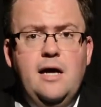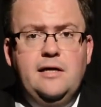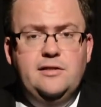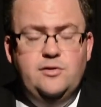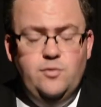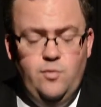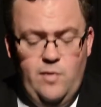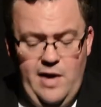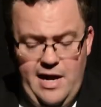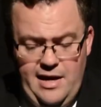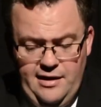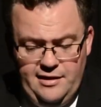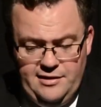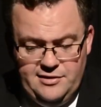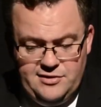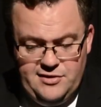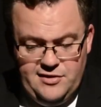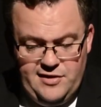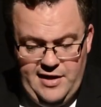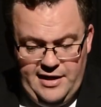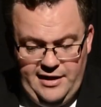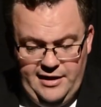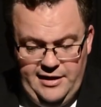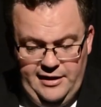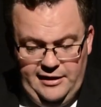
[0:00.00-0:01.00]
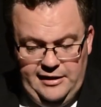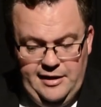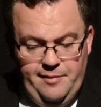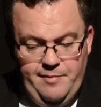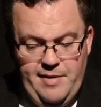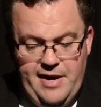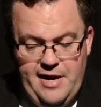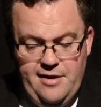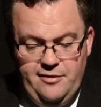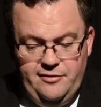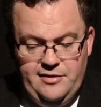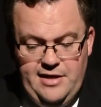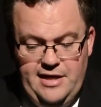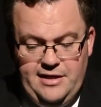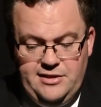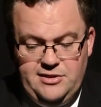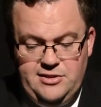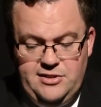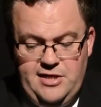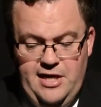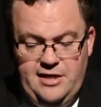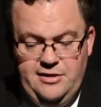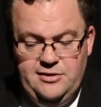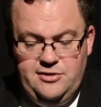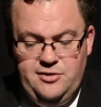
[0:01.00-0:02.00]
as well as thinking about the
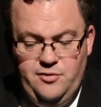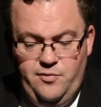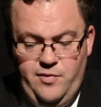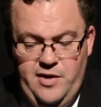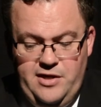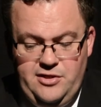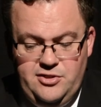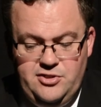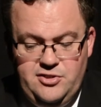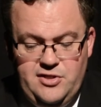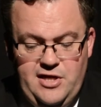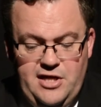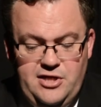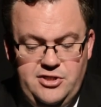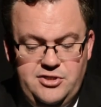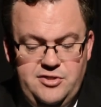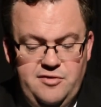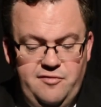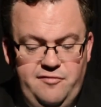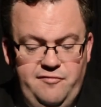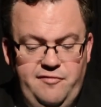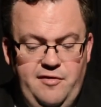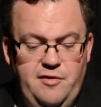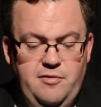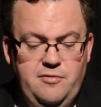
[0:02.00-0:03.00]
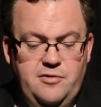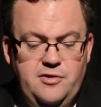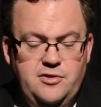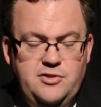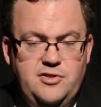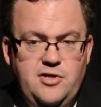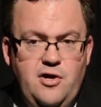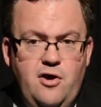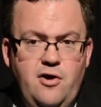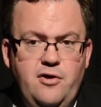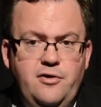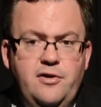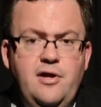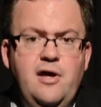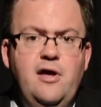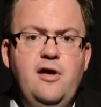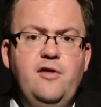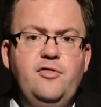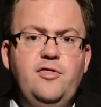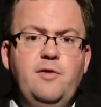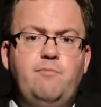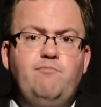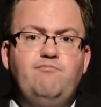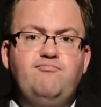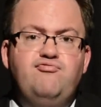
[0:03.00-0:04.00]
extent to which they should focus on
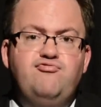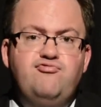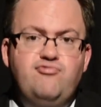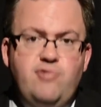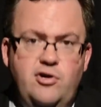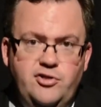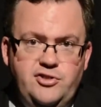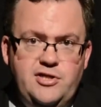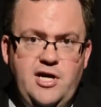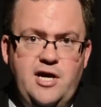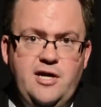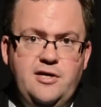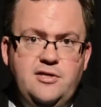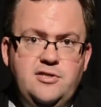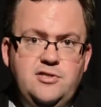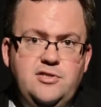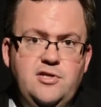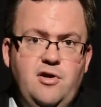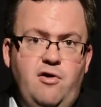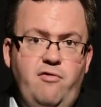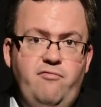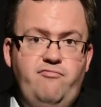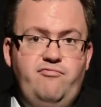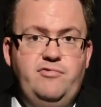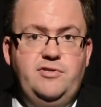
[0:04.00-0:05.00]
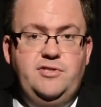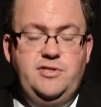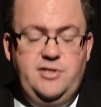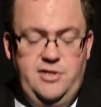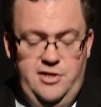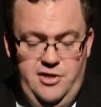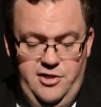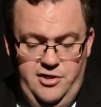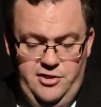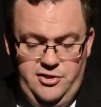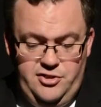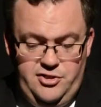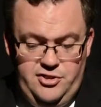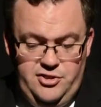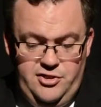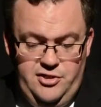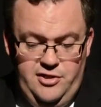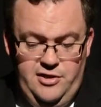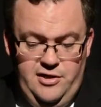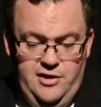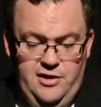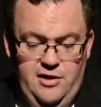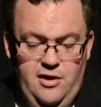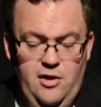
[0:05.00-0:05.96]
the products of research